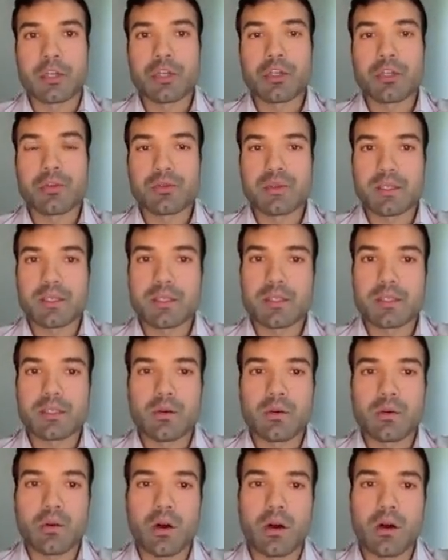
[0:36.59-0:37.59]
using the
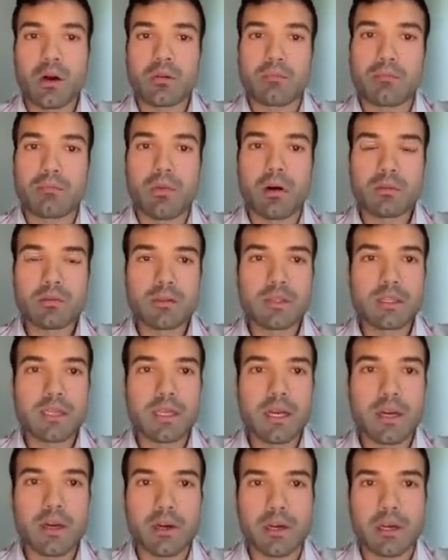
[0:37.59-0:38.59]
so-called
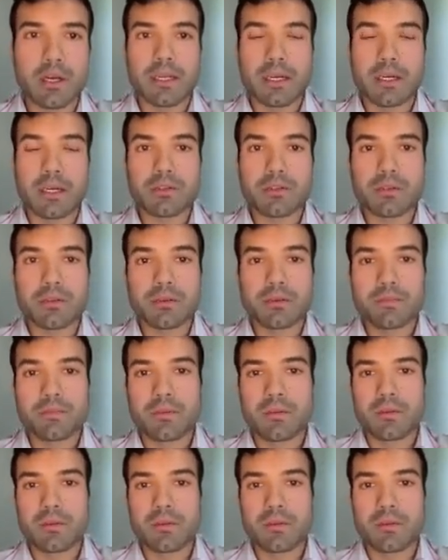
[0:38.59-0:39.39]
monolithic architecture.